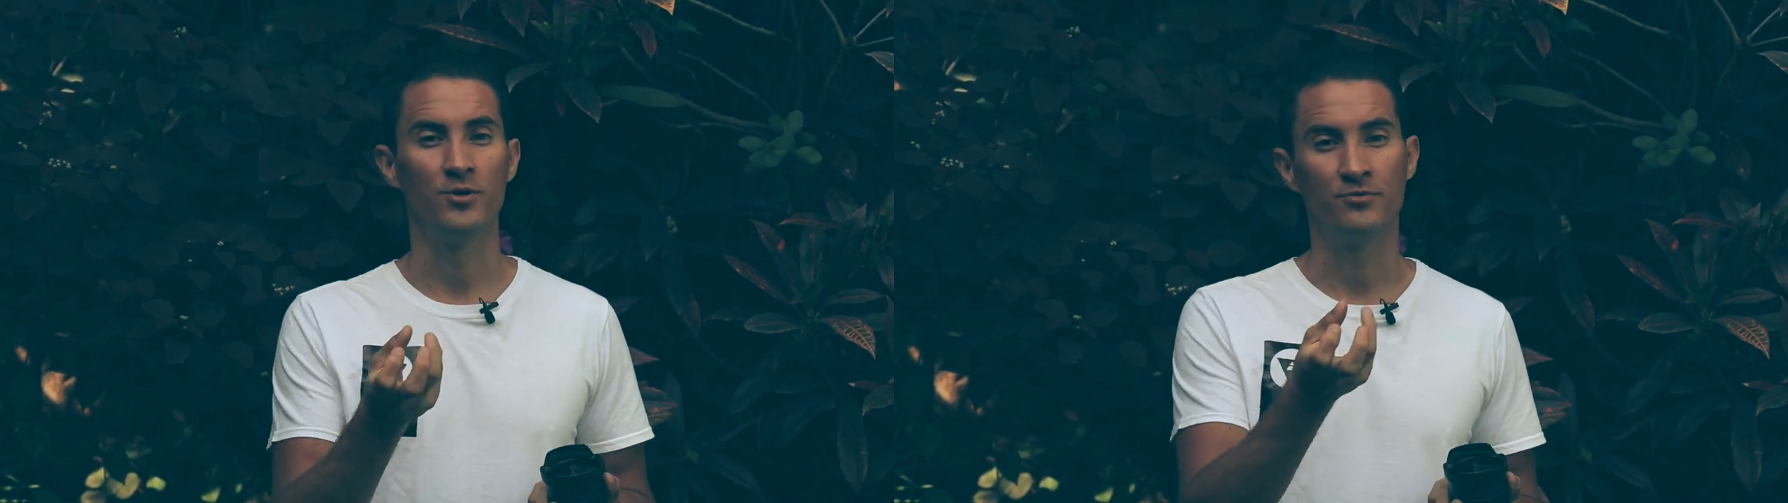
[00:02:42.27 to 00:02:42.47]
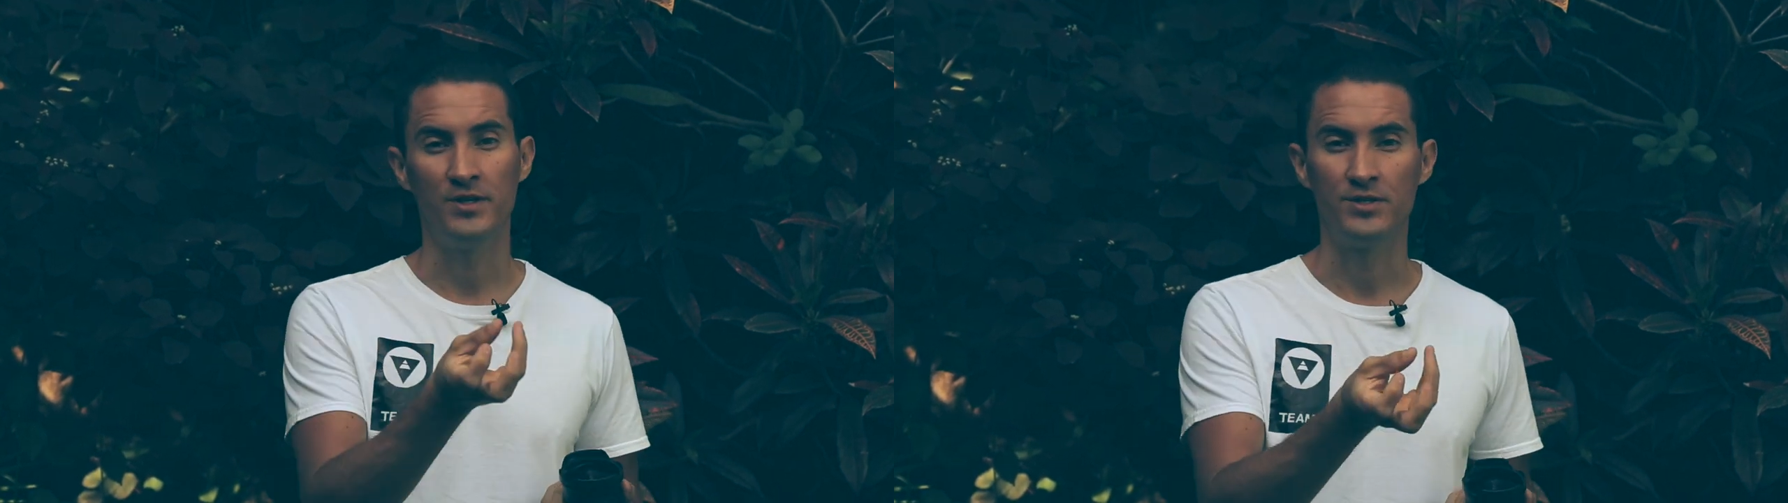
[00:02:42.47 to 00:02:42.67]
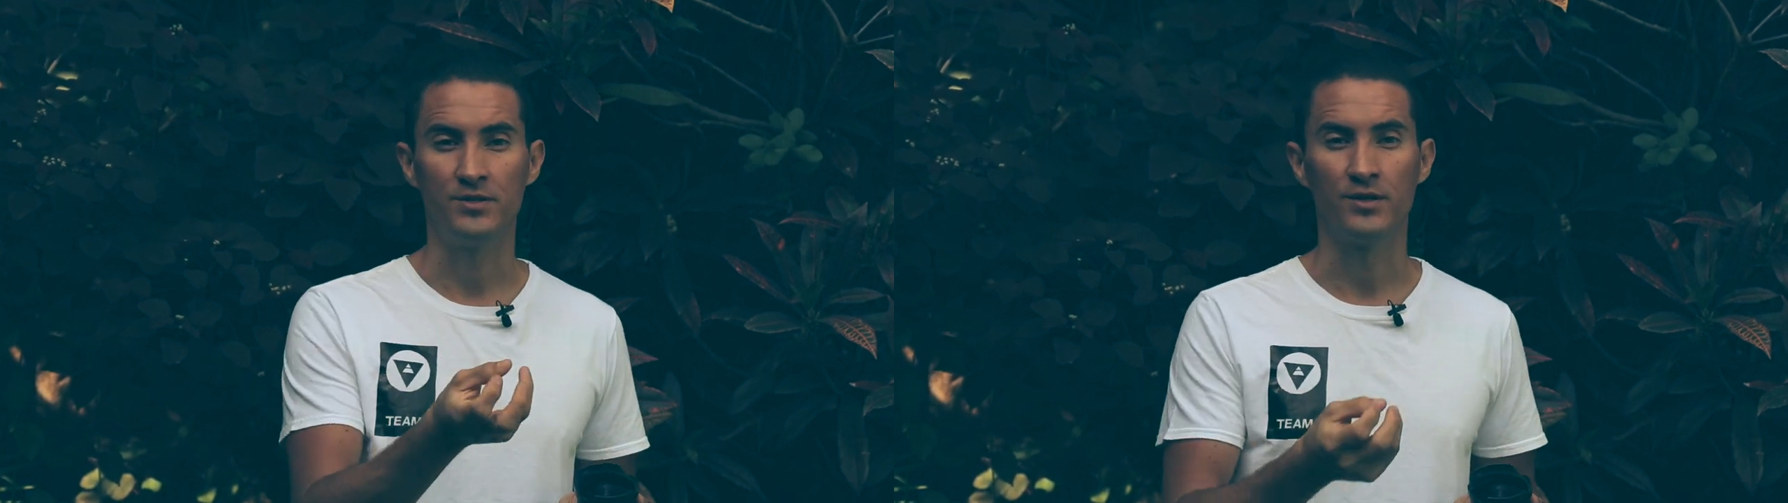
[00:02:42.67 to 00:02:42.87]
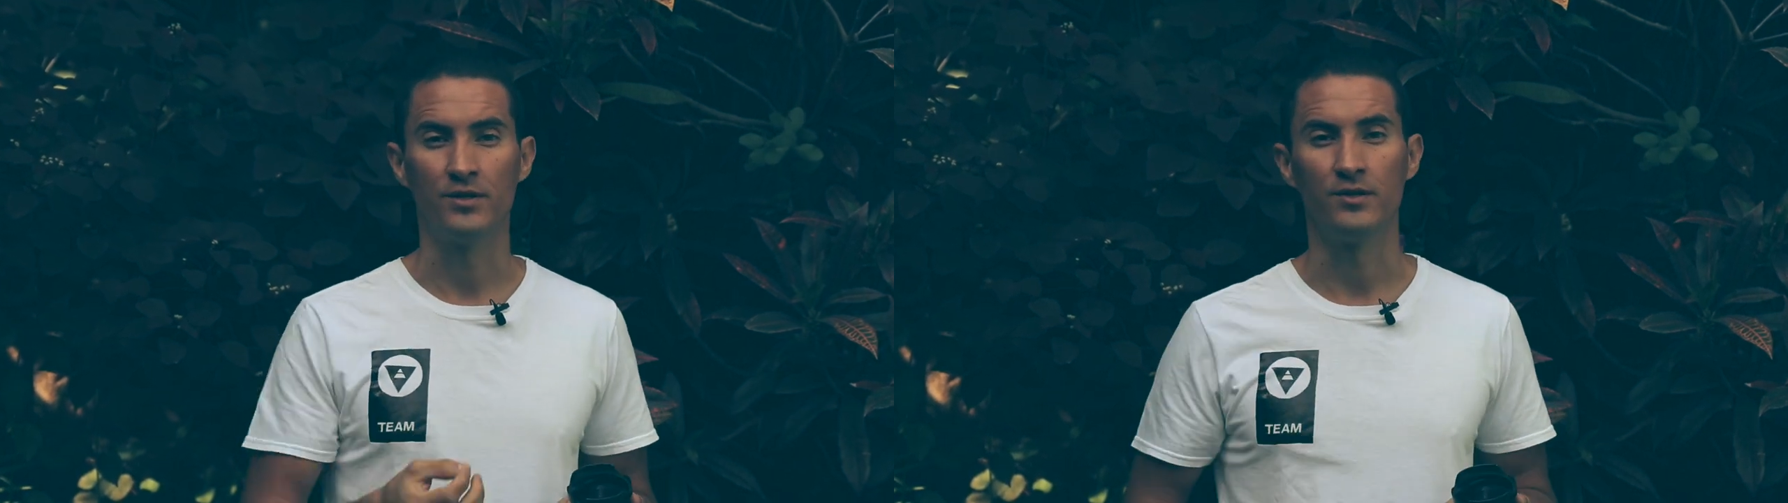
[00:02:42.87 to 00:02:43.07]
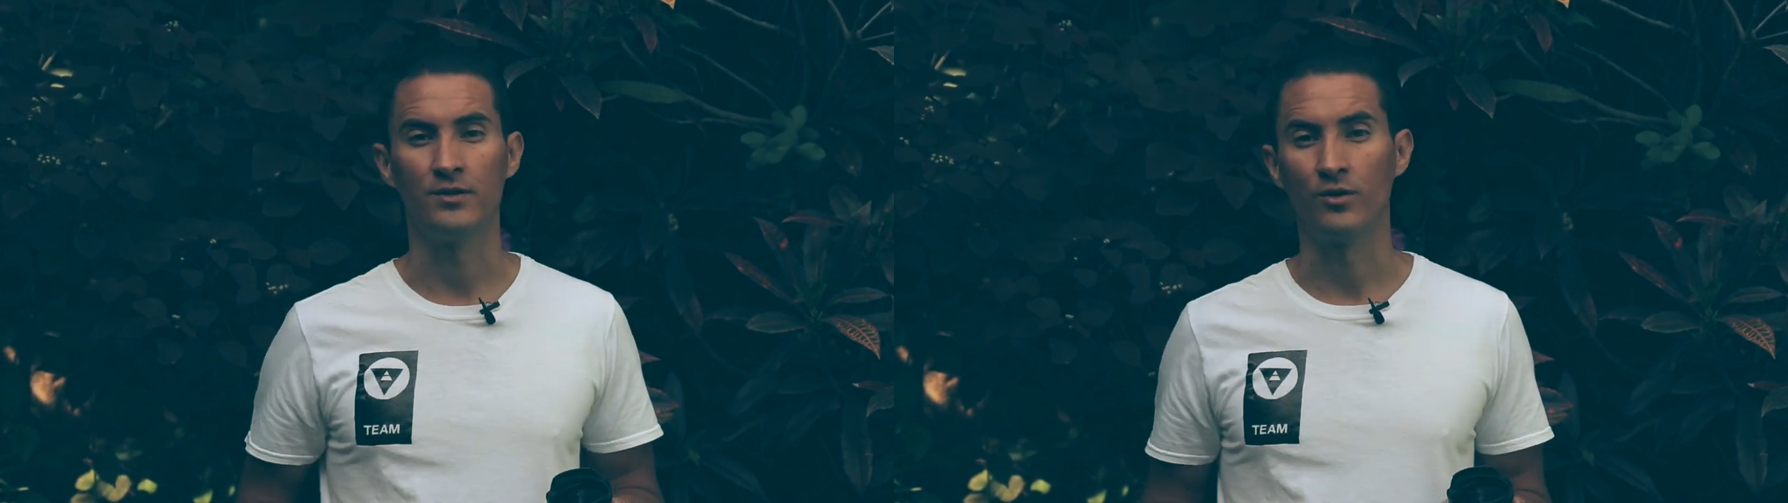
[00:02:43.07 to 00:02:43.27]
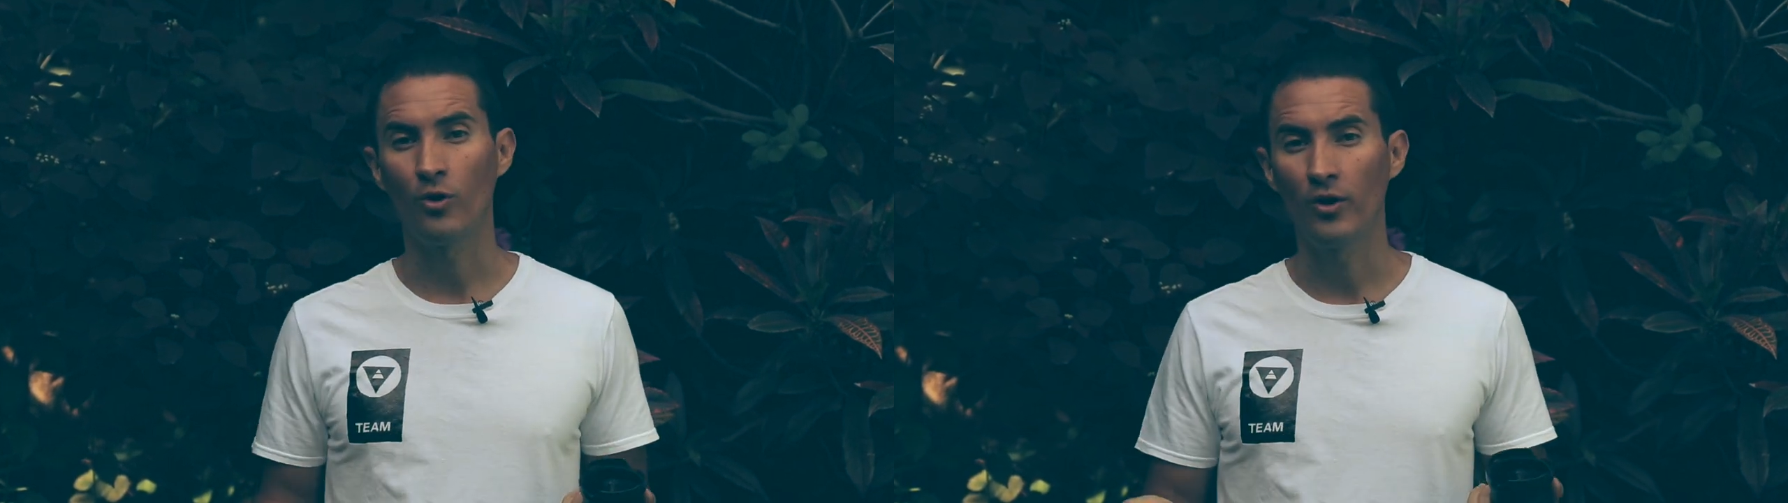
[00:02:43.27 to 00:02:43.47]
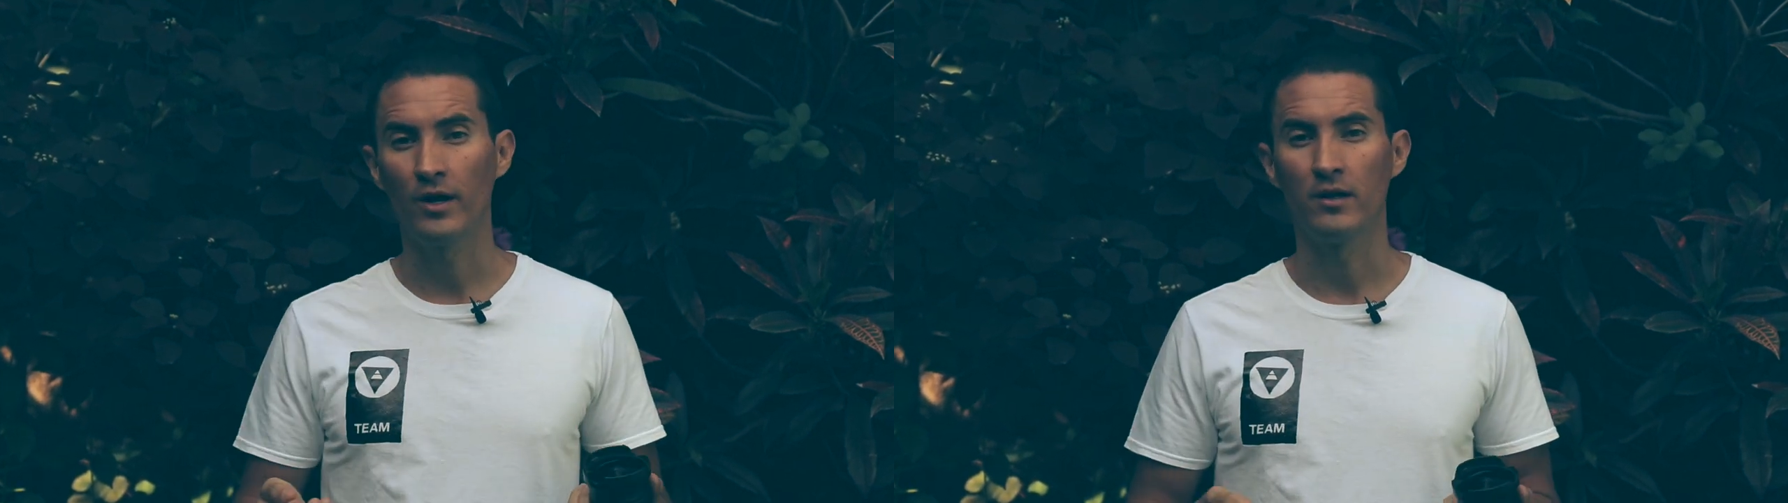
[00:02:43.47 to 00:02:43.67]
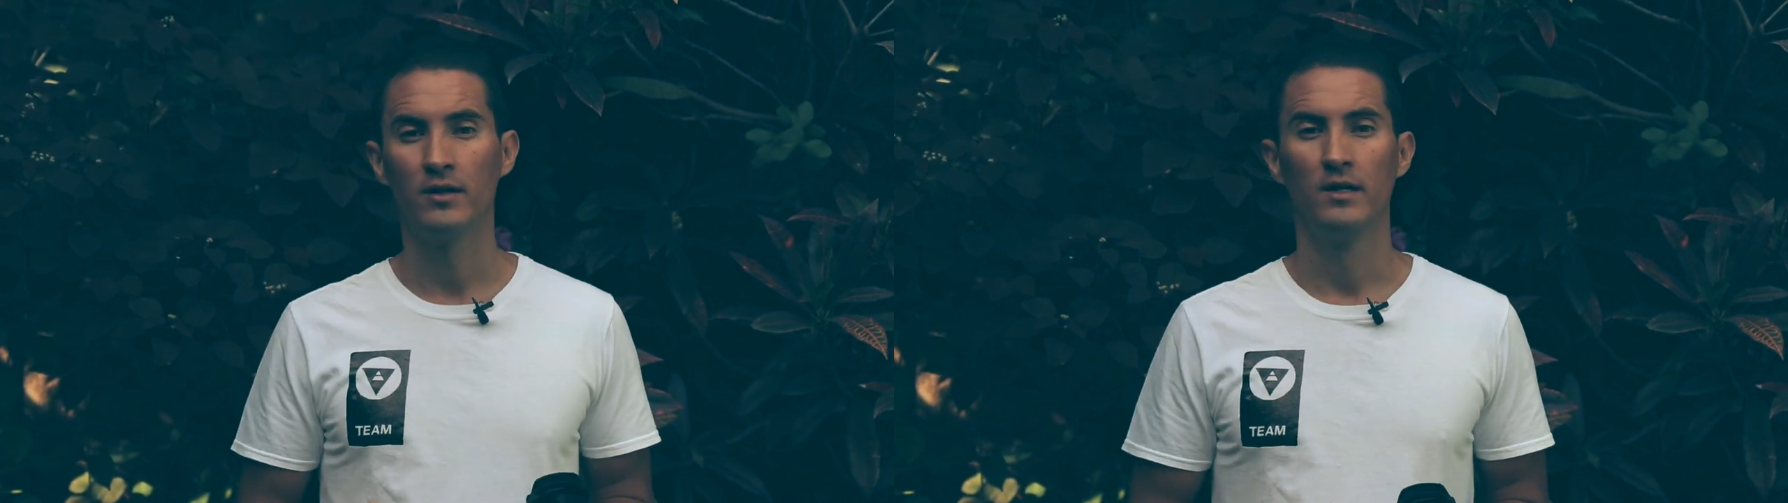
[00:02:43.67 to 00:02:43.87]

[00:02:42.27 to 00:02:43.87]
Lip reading: fish in the coral,